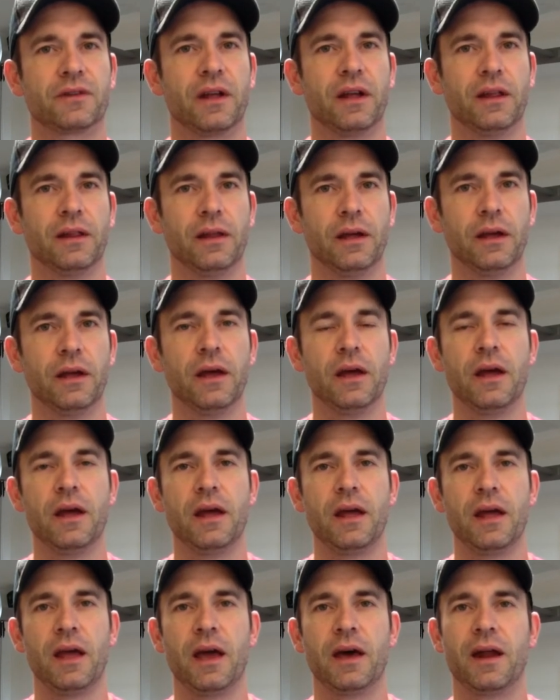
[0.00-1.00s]
slightly
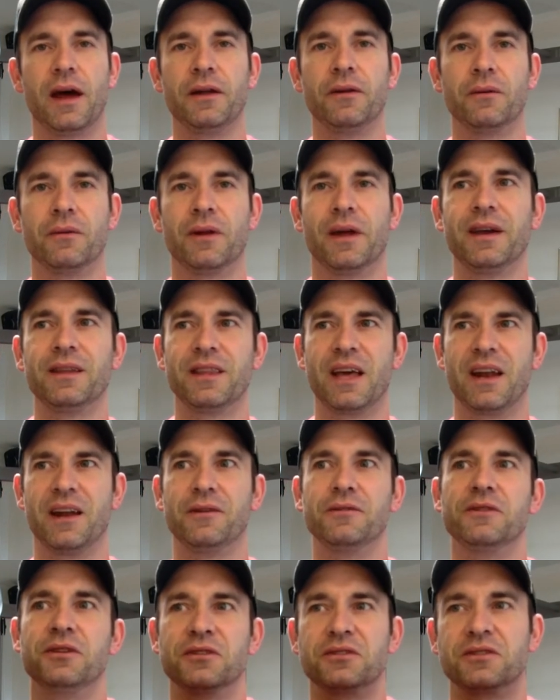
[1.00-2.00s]
and I don't like that.